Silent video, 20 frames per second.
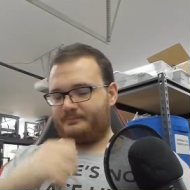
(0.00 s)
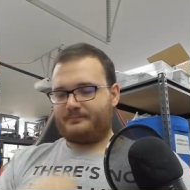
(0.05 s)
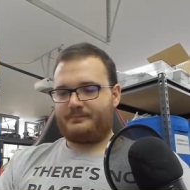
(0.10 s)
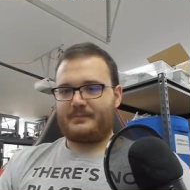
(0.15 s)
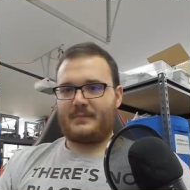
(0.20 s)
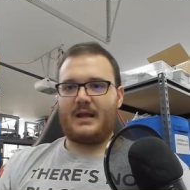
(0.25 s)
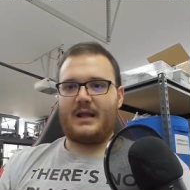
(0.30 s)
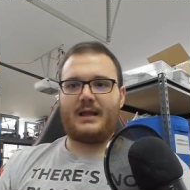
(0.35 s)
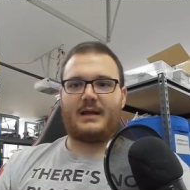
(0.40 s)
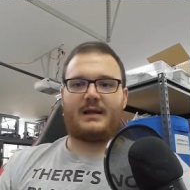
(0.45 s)

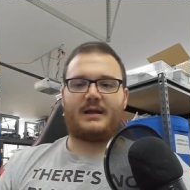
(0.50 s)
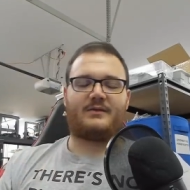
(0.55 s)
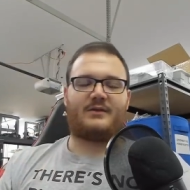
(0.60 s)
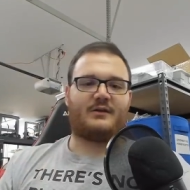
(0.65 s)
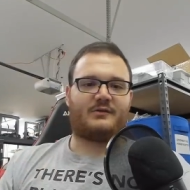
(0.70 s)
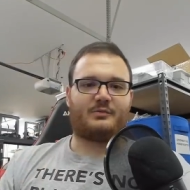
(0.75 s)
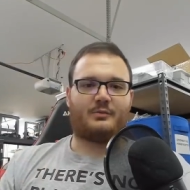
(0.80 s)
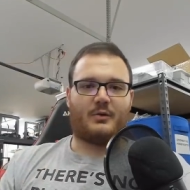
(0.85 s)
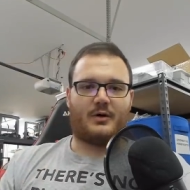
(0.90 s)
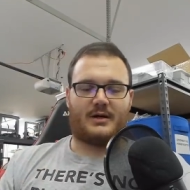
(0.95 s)
at
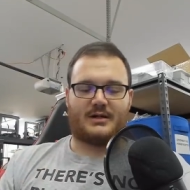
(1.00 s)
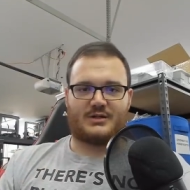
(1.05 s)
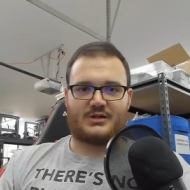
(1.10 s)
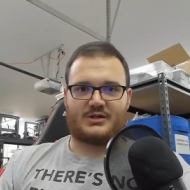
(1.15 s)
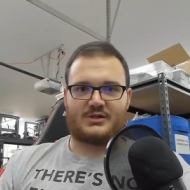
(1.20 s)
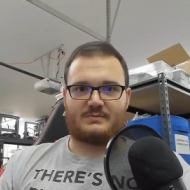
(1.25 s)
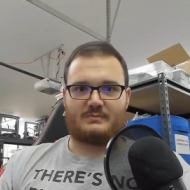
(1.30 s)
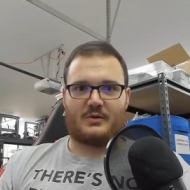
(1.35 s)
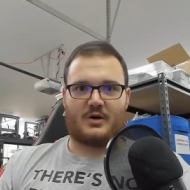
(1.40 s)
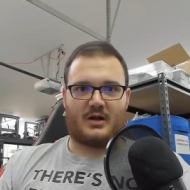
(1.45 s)
this point, it's
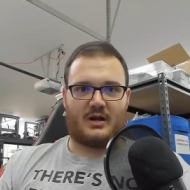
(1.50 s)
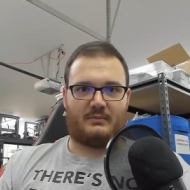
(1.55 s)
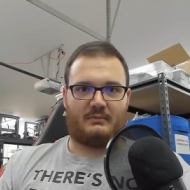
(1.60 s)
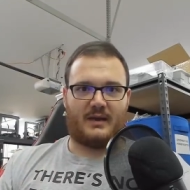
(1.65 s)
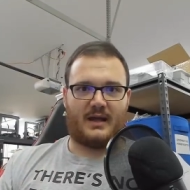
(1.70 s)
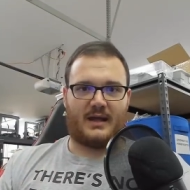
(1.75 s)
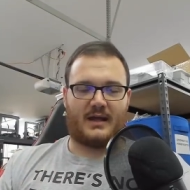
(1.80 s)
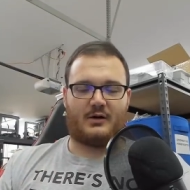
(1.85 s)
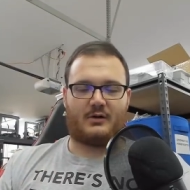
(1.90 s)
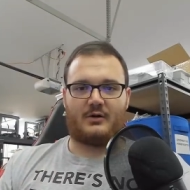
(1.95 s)
just burning
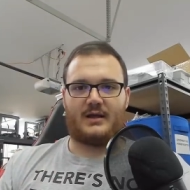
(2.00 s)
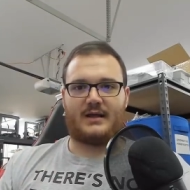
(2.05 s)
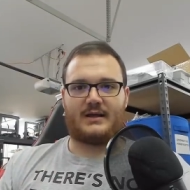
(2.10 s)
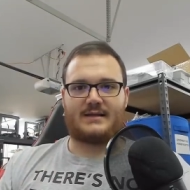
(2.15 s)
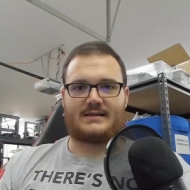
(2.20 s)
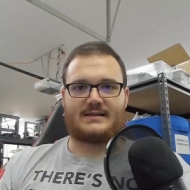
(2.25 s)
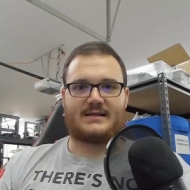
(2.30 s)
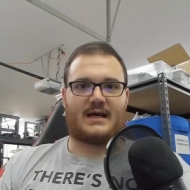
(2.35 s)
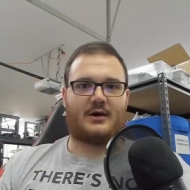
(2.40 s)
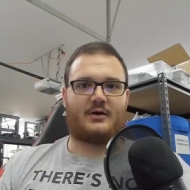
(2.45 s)
me out, and
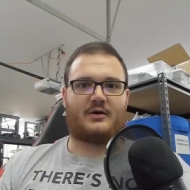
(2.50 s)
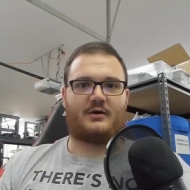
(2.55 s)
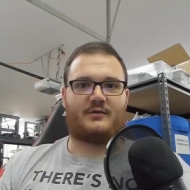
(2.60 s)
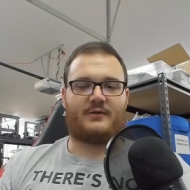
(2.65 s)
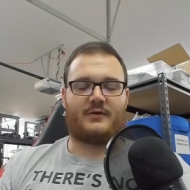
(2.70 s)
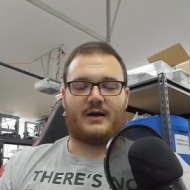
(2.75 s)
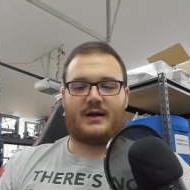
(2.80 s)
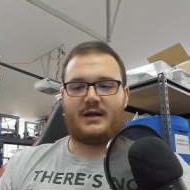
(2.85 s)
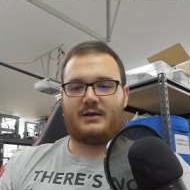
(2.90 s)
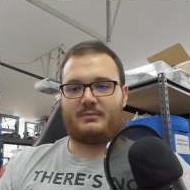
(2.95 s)
it's not good
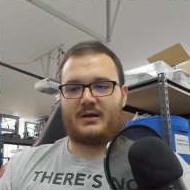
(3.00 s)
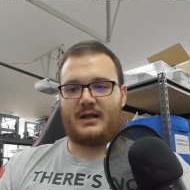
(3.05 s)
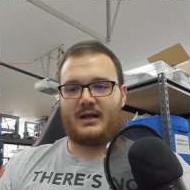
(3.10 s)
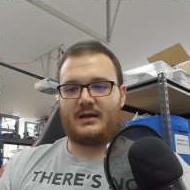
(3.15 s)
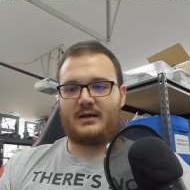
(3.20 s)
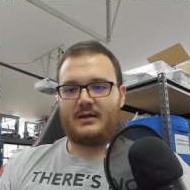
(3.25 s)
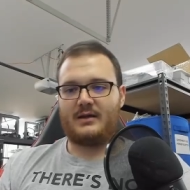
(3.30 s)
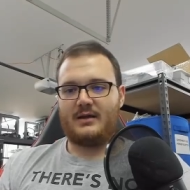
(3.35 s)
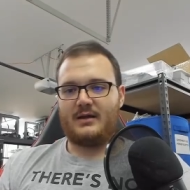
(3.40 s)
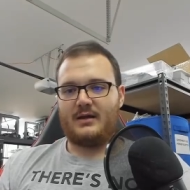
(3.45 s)
for anybody.
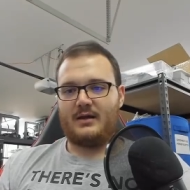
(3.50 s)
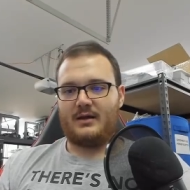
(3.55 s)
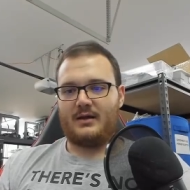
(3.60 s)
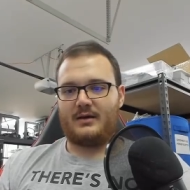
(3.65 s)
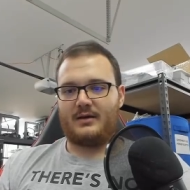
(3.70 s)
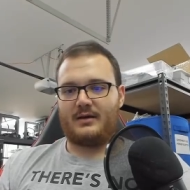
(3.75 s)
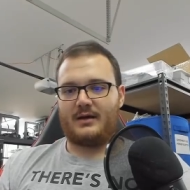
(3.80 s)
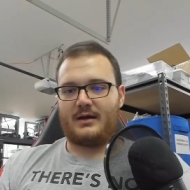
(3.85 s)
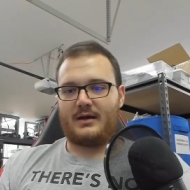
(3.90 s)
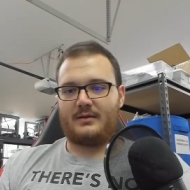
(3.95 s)

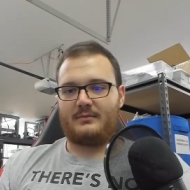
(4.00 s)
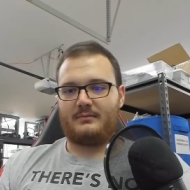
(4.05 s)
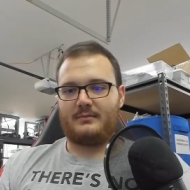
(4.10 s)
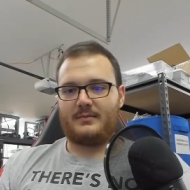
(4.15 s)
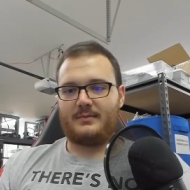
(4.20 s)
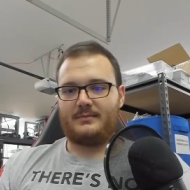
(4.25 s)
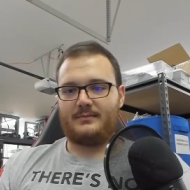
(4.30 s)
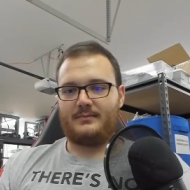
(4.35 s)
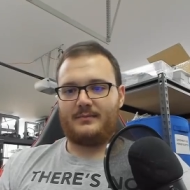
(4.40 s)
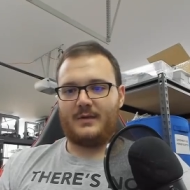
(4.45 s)

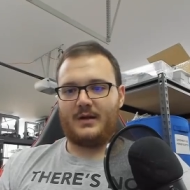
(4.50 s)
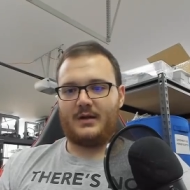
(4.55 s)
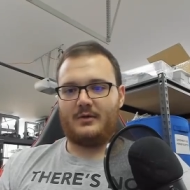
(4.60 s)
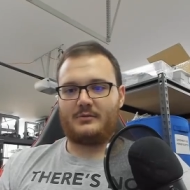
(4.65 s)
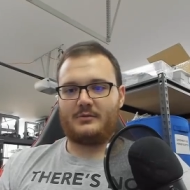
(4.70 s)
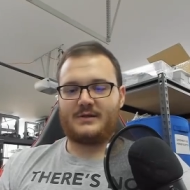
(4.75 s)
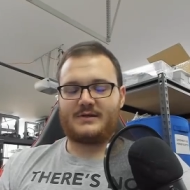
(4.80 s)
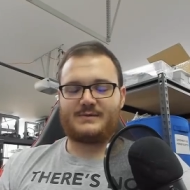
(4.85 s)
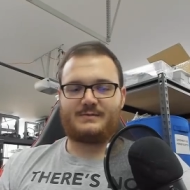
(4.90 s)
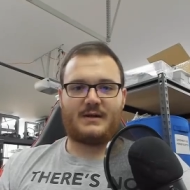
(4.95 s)

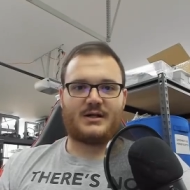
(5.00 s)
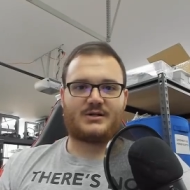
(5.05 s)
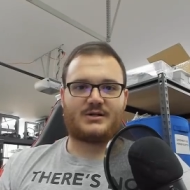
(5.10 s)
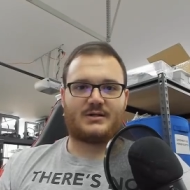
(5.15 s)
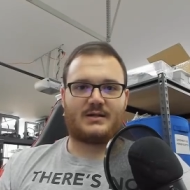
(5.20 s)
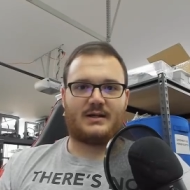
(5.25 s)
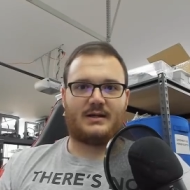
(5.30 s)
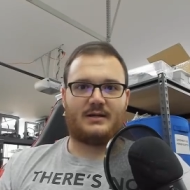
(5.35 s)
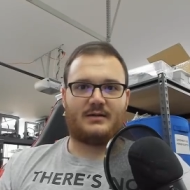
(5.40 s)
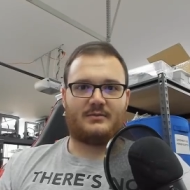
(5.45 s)

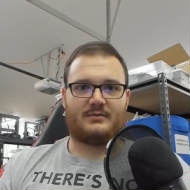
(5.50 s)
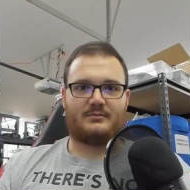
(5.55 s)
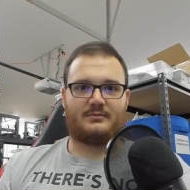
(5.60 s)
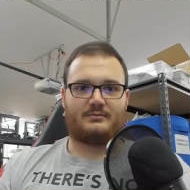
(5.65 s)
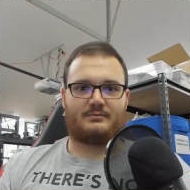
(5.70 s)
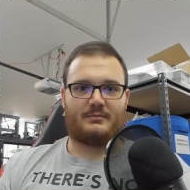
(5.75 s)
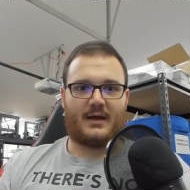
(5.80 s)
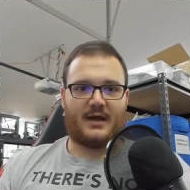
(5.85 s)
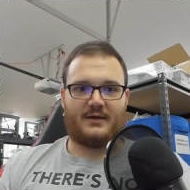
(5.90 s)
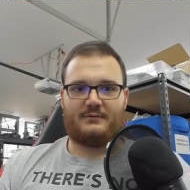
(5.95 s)
Especially
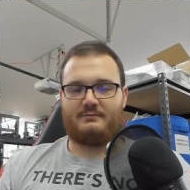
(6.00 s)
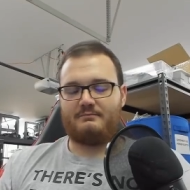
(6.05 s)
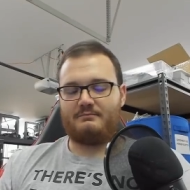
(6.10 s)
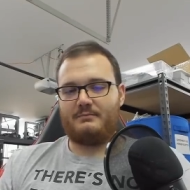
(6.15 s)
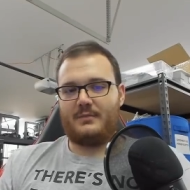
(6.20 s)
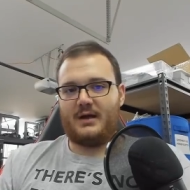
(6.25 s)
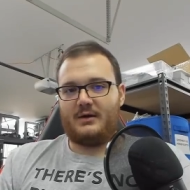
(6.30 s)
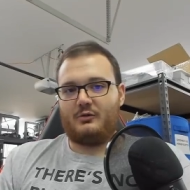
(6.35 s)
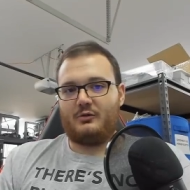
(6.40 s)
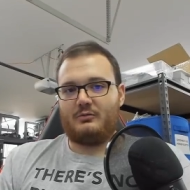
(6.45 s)
my
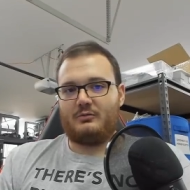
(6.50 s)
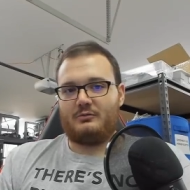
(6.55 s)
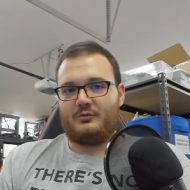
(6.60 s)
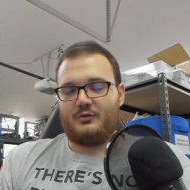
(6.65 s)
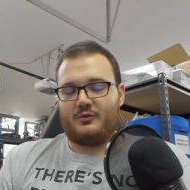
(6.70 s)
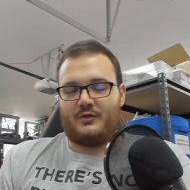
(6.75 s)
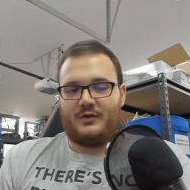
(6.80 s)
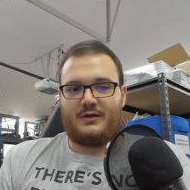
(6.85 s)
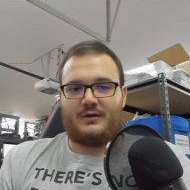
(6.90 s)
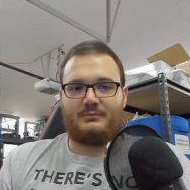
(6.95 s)

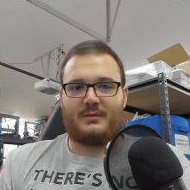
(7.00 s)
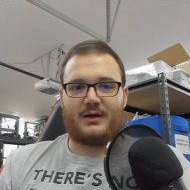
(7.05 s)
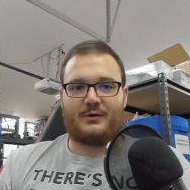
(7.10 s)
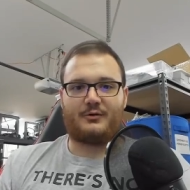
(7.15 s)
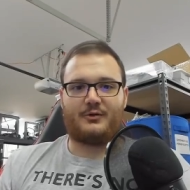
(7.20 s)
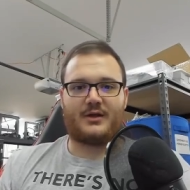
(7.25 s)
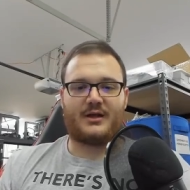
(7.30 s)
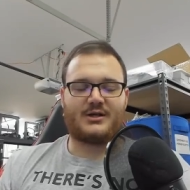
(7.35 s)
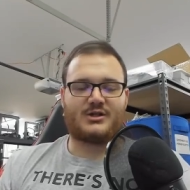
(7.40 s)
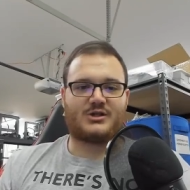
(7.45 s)

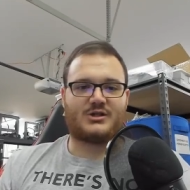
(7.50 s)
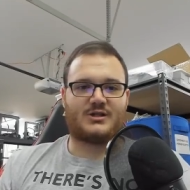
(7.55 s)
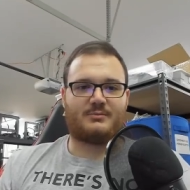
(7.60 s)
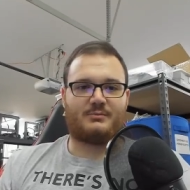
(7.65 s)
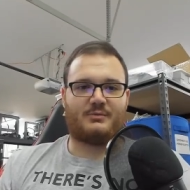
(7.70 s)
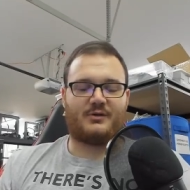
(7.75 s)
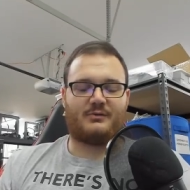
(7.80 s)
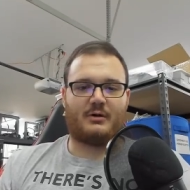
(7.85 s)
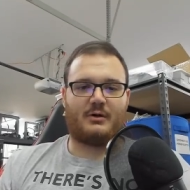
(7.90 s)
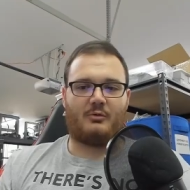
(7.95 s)
relationship
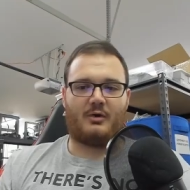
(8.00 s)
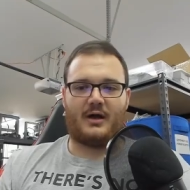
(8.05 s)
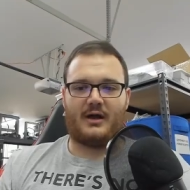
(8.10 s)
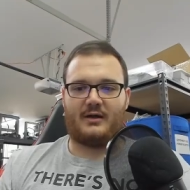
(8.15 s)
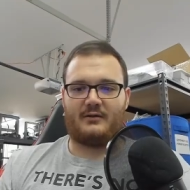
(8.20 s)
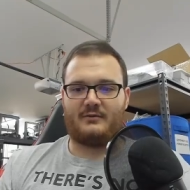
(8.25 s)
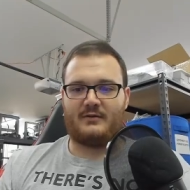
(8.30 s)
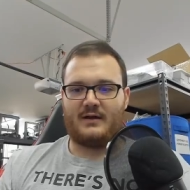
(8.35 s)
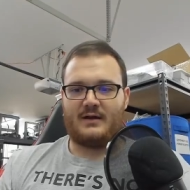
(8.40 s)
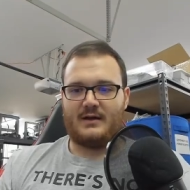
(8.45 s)
with my
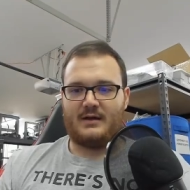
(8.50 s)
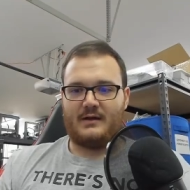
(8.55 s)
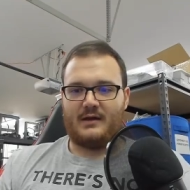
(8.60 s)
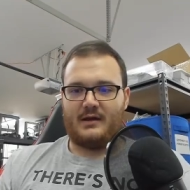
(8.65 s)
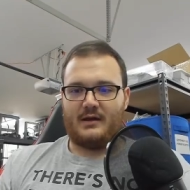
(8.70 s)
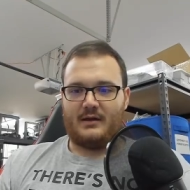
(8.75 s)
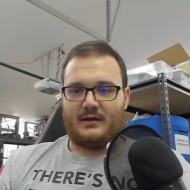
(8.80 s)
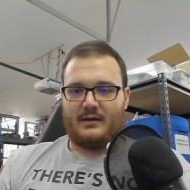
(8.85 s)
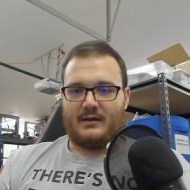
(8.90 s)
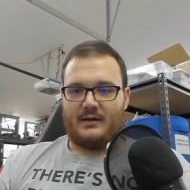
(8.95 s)
wife.
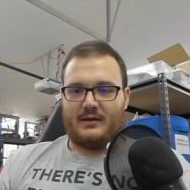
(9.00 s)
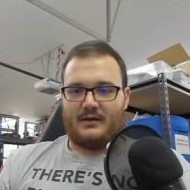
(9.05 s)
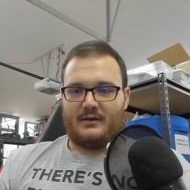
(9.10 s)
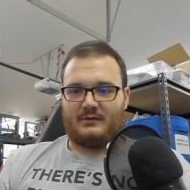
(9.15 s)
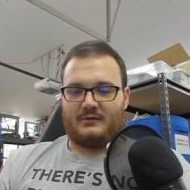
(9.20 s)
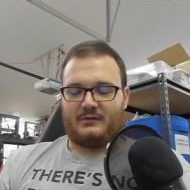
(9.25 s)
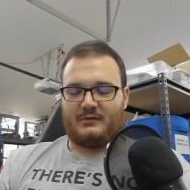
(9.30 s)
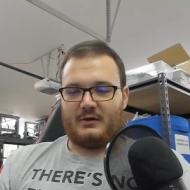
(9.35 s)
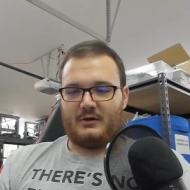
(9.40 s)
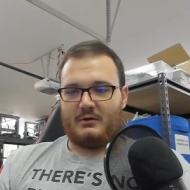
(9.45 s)

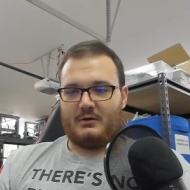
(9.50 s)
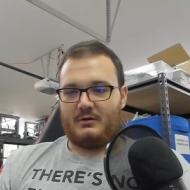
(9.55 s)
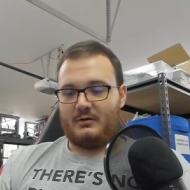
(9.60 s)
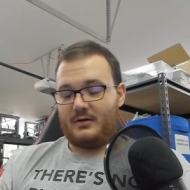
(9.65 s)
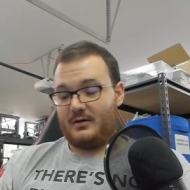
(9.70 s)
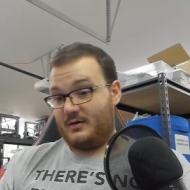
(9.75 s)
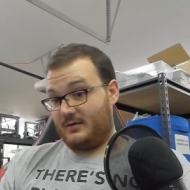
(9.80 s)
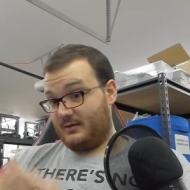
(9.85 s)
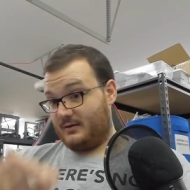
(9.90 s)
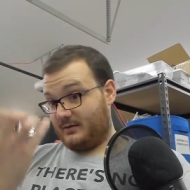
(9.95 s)
So,
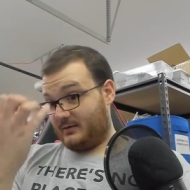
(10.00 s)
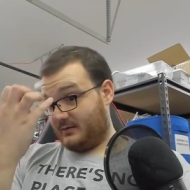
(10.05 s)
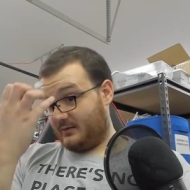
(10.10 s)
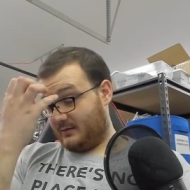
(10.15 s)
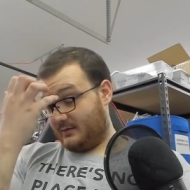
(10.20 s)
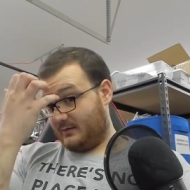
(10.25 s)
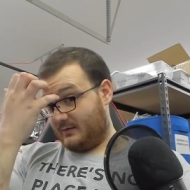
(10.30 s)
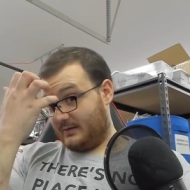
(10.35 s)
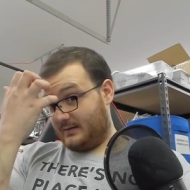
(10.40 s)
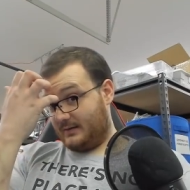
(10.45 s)

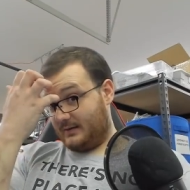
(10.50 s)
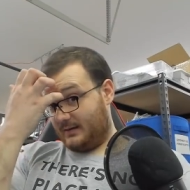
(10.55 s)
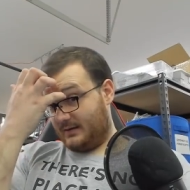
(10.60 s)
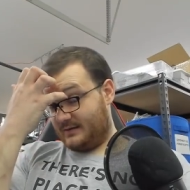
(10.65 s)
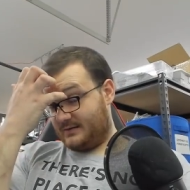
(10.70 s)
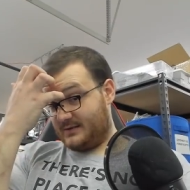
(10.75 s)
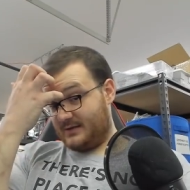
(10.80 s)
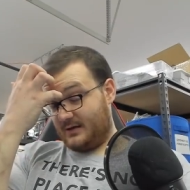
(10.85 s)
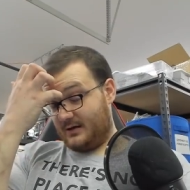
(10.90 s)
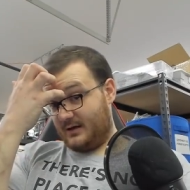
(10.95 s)

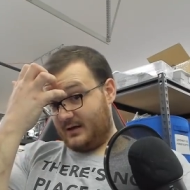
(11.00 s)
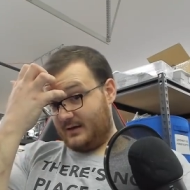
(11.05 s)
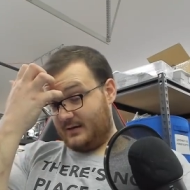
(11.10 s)
sorry.